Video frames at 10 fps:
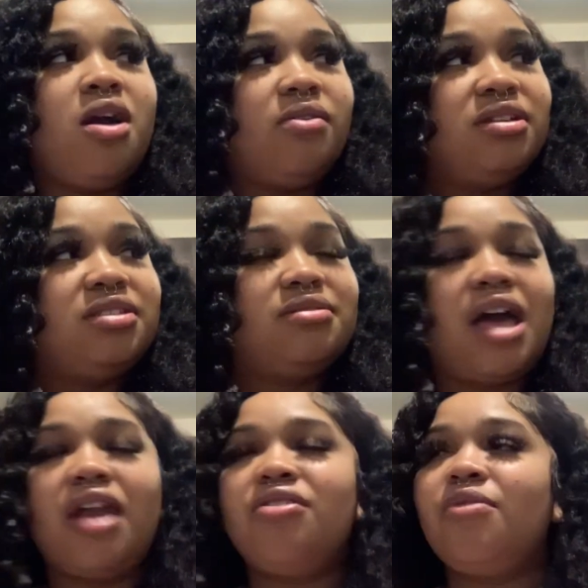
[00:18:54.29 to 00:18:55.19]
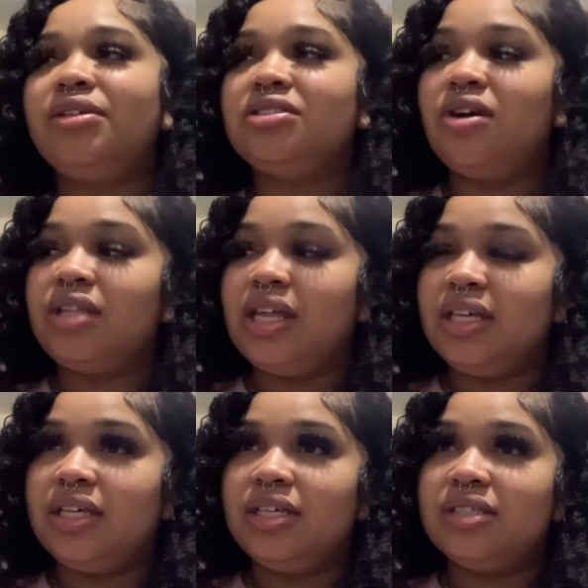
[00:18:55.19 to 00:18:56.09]
When, I don't know what song that
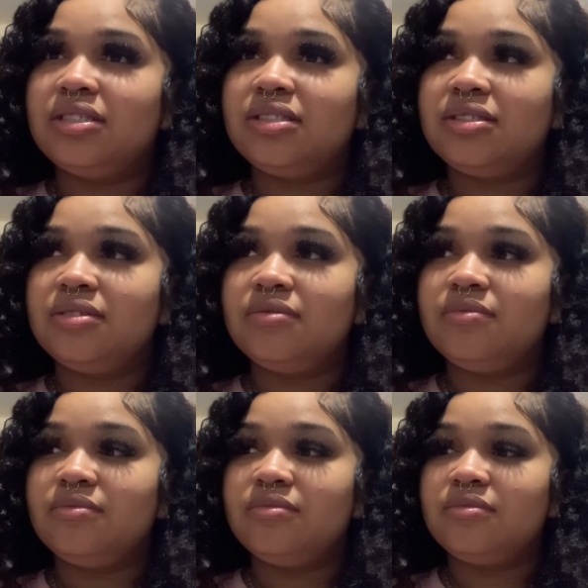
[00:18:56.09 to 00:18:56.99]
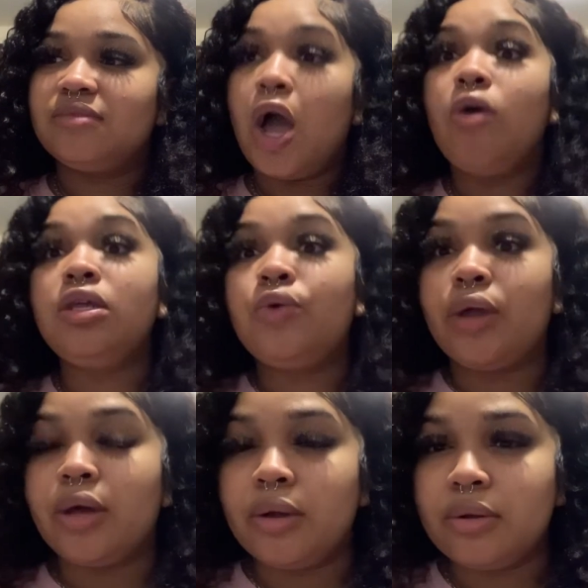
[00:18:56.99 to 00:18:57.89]
is. Holy
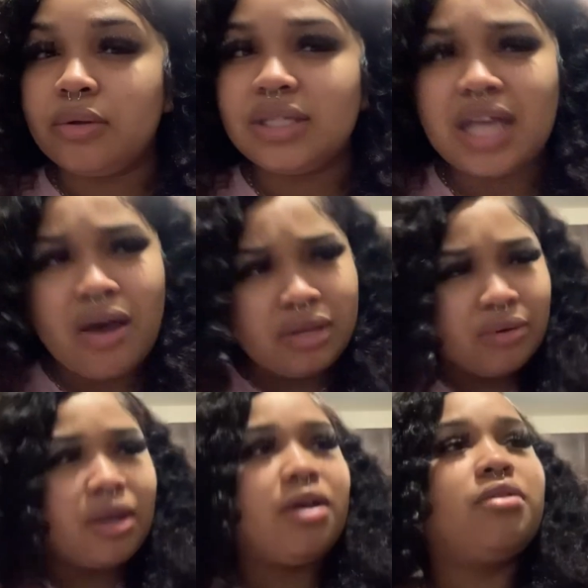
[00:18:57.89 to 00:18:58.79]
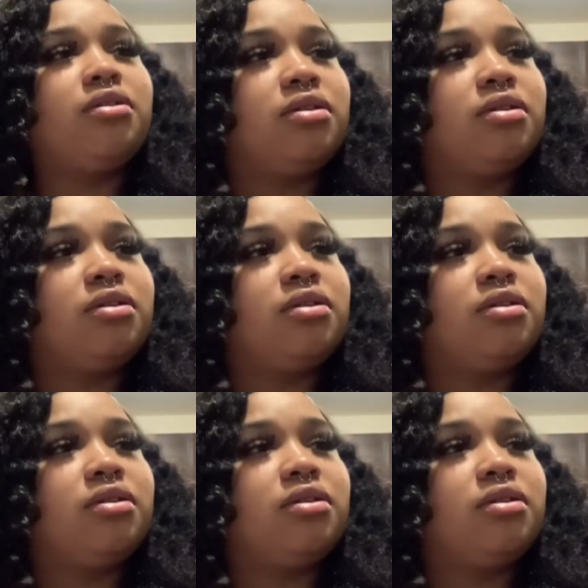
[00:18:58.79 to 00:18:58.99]
Grail. Is that Holy Grail?